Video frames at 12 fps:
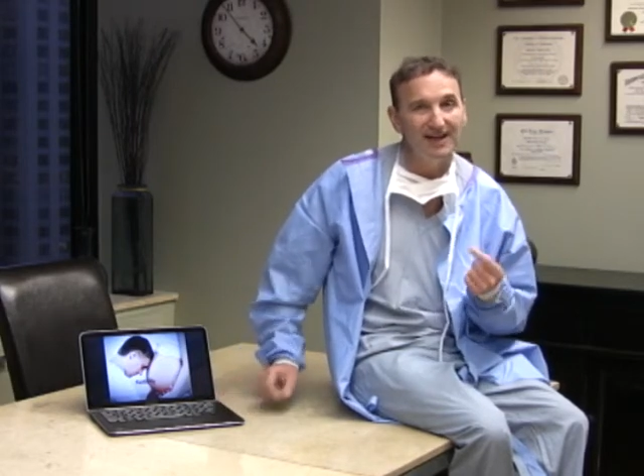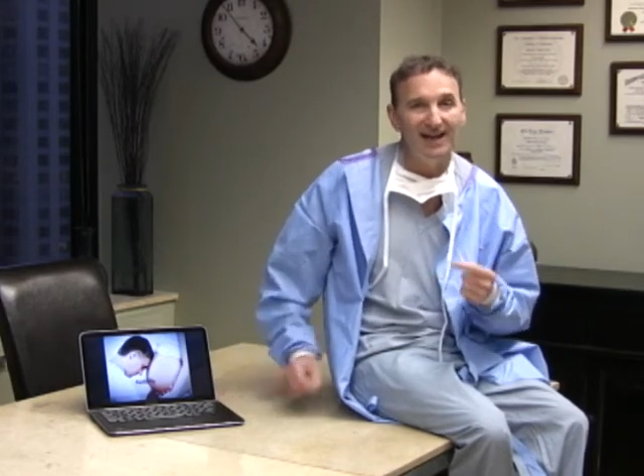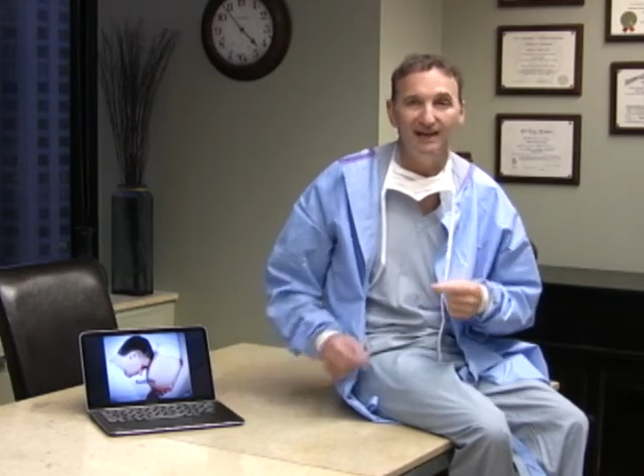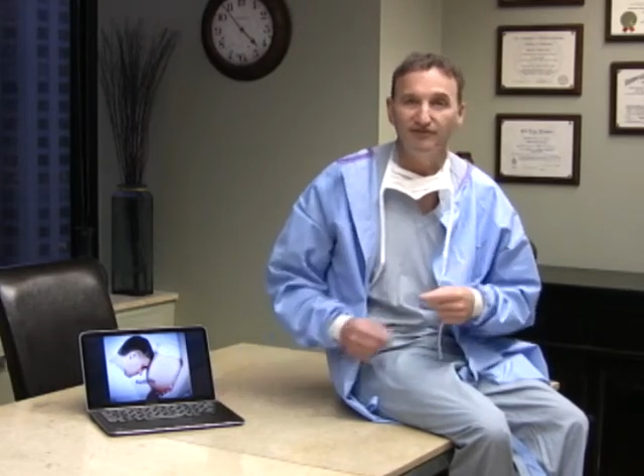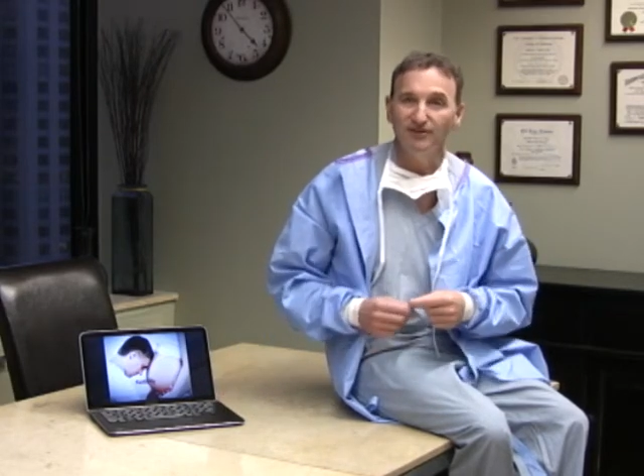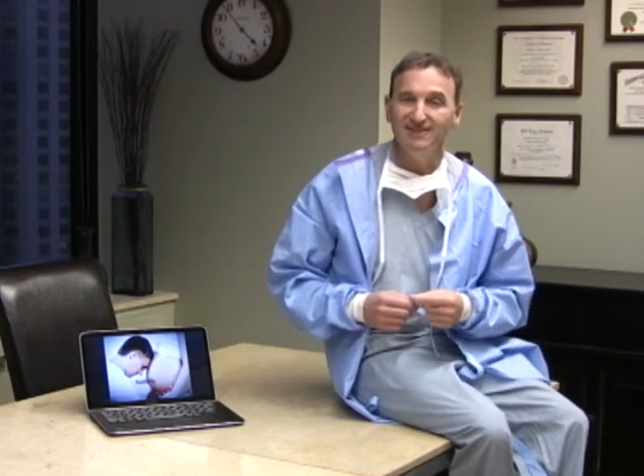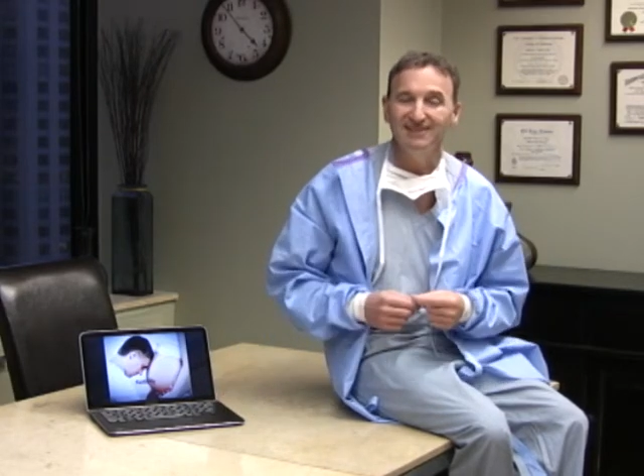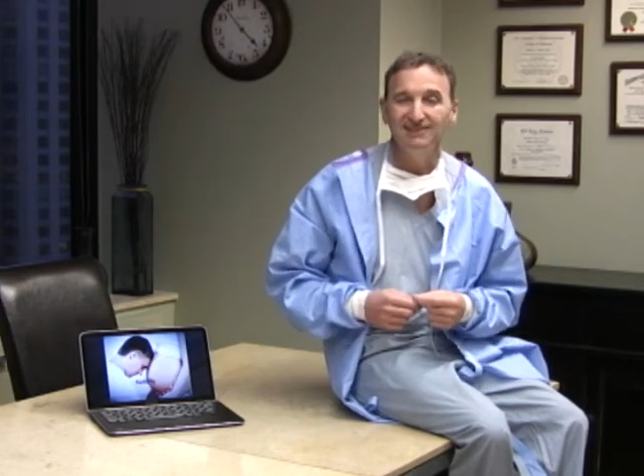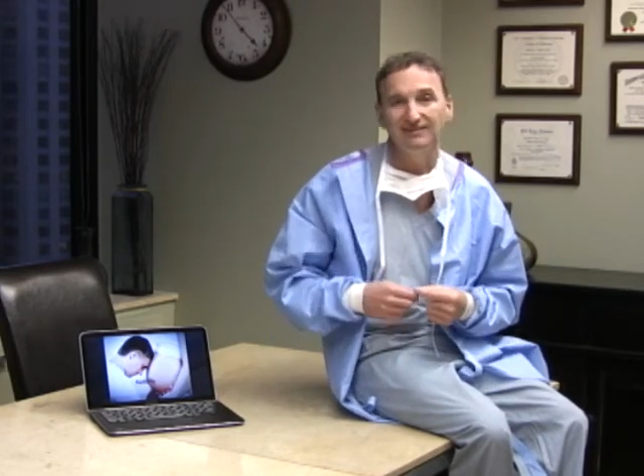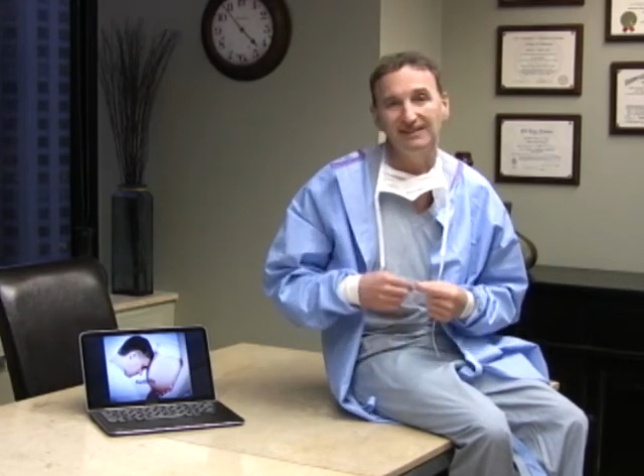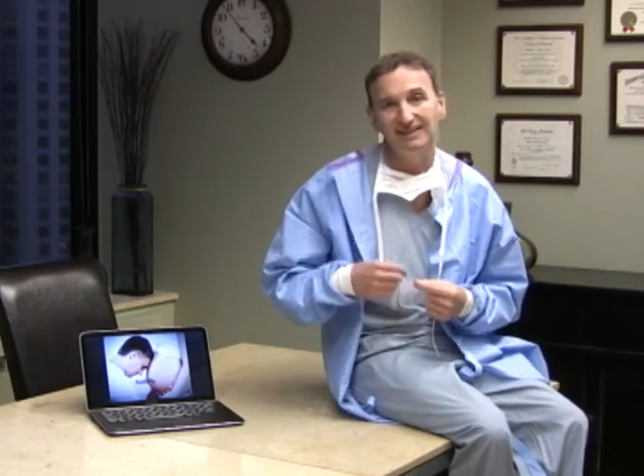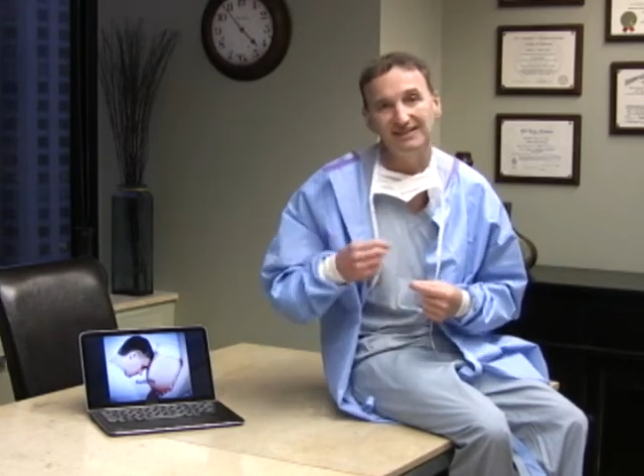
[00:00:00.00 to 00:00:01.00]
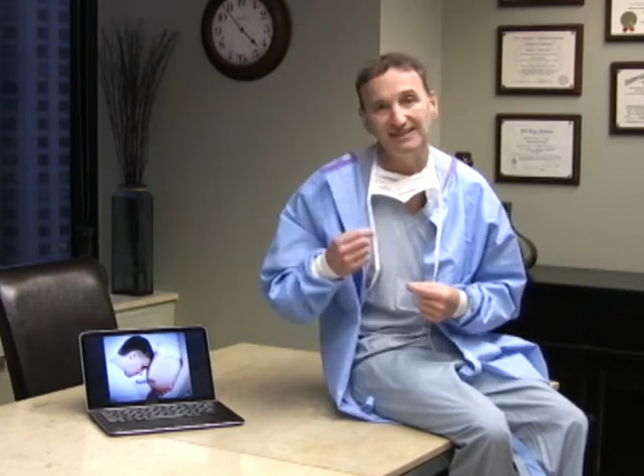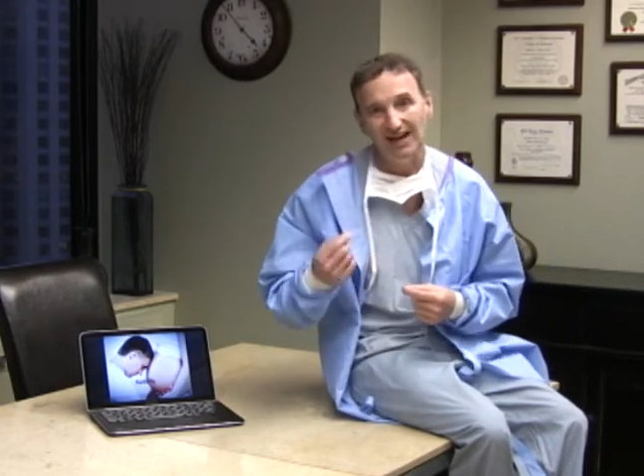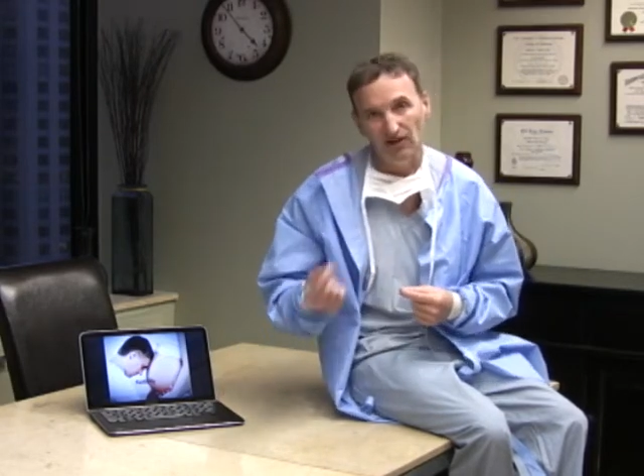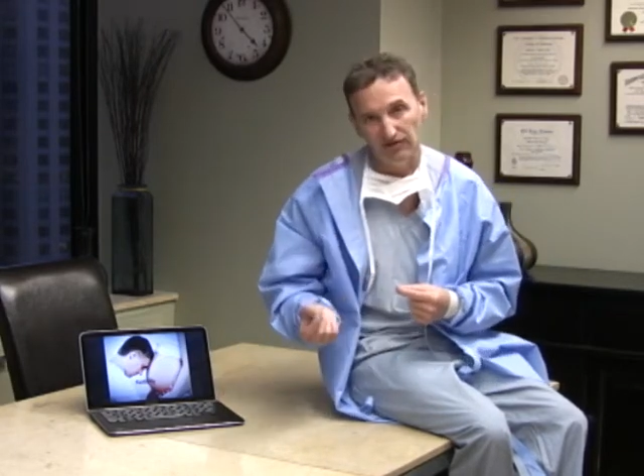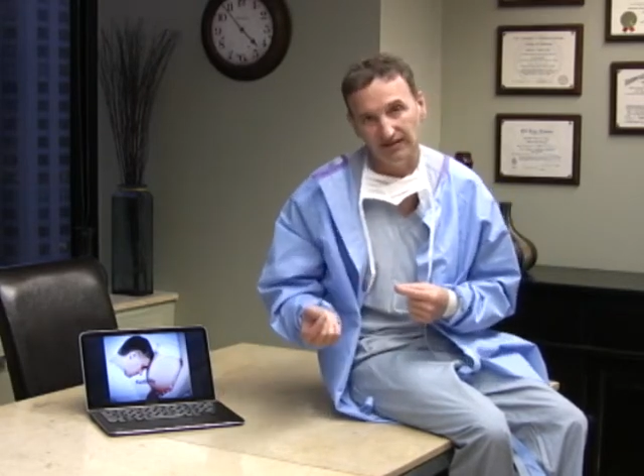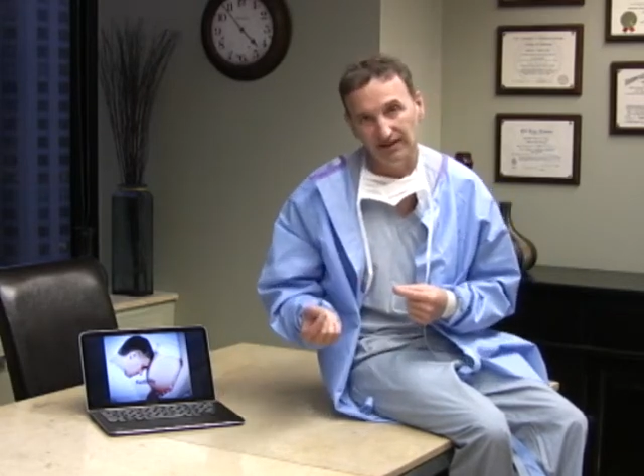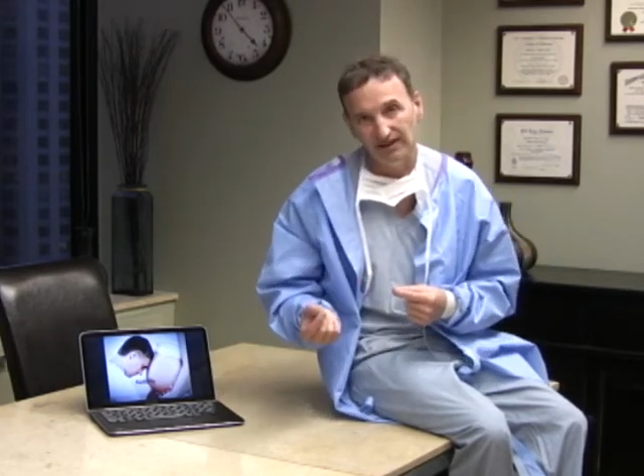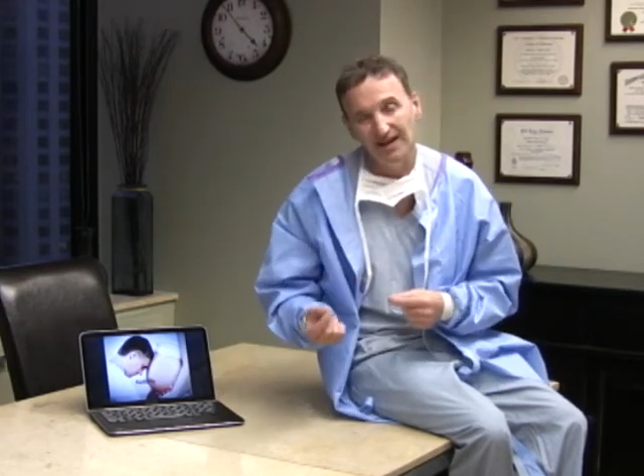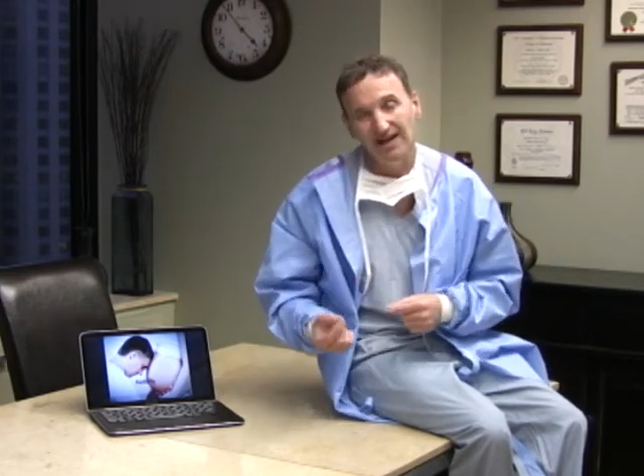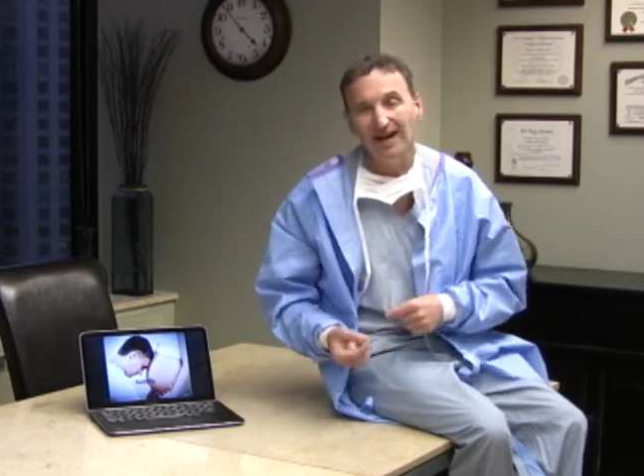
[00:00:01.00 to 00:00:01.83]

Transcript: and fertility is healthy,